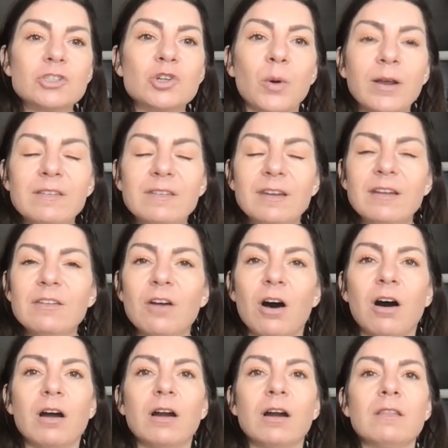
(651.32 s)
choices
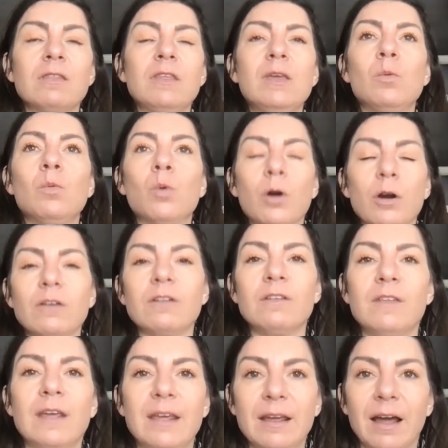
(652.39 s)
are the
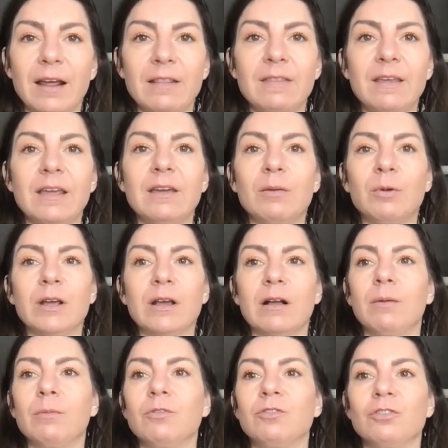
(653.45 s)
worst thing, I think, when it
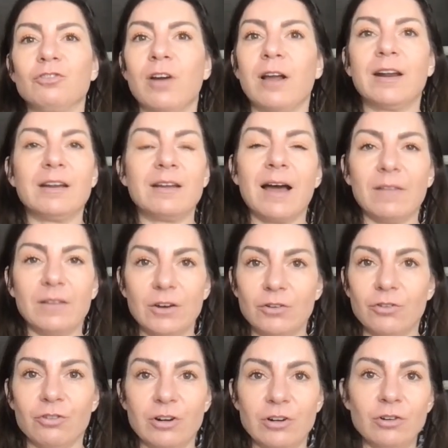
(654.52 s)
comes to trying to dial in
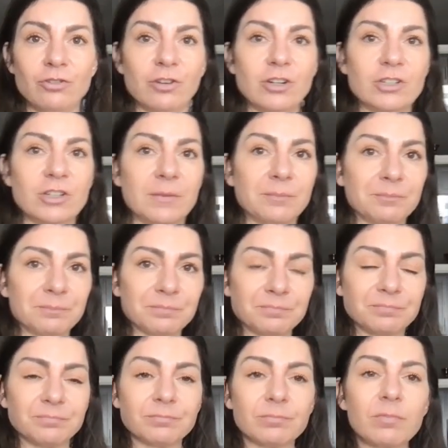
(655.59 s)
nutri- nutrition
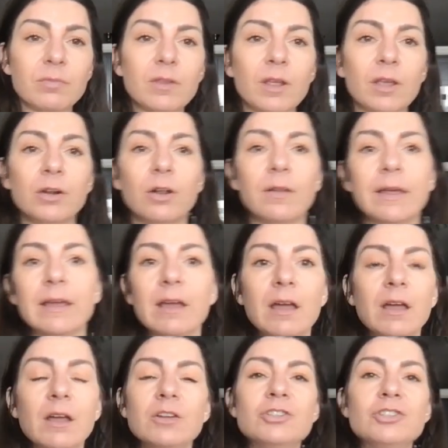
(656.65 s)
you know, like
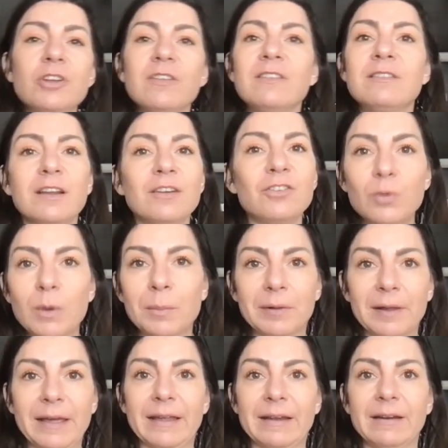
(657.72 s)
just stick to a
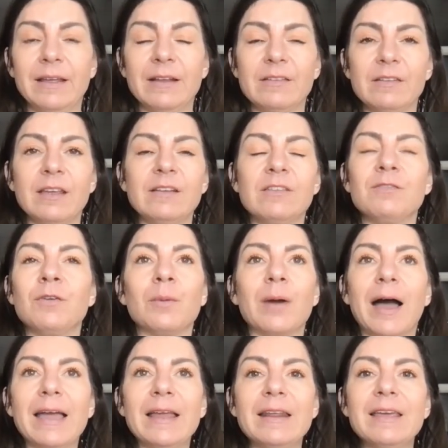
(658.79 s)
plan. It's it's
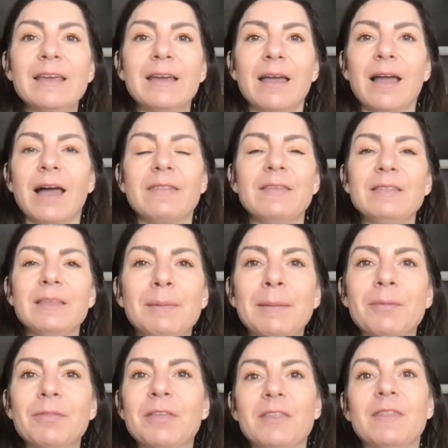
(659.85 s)
variety. I that
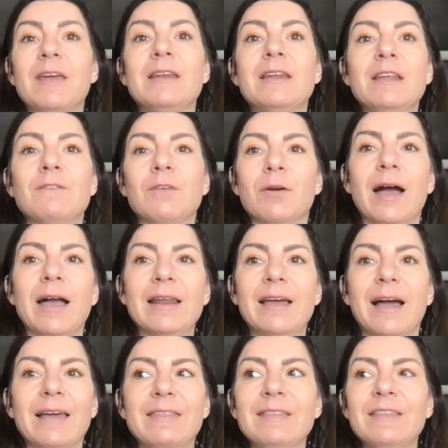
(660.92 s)
people think that they need
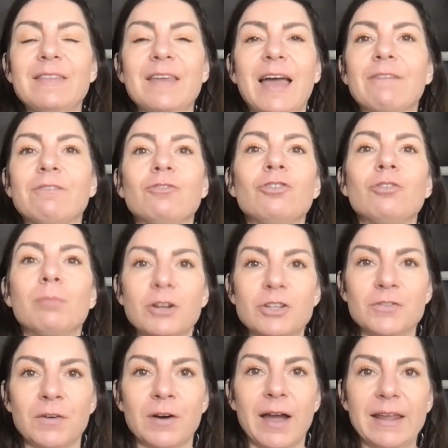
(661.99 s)
variety. I think that they have too
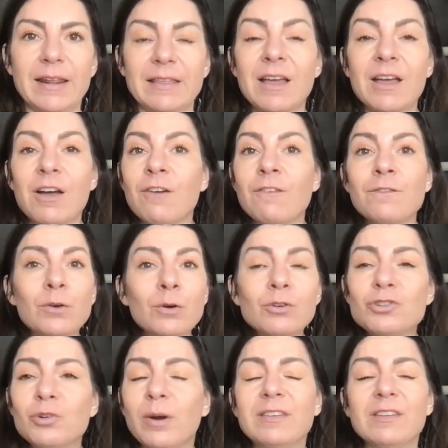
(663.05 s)
much variety.
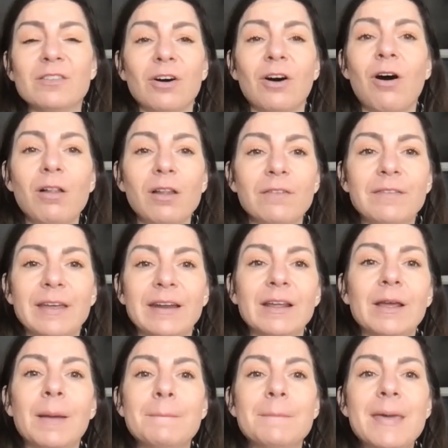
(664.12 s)
Food choices, all of
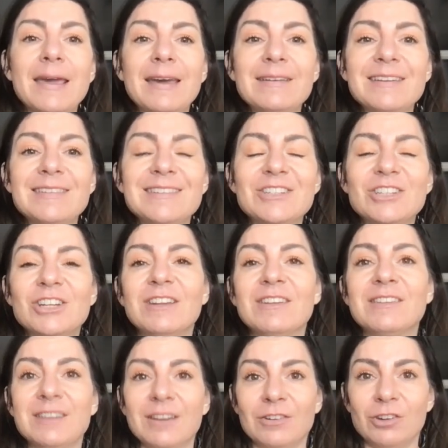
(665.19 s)
it. Make a decision
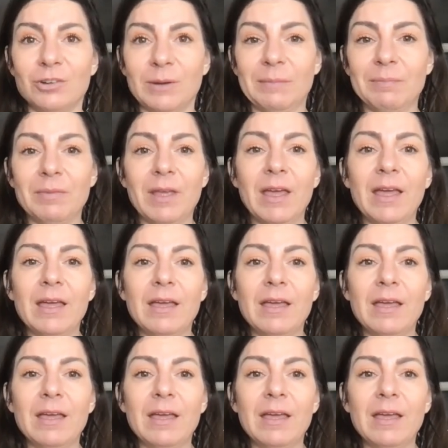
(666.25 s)
and stick to it.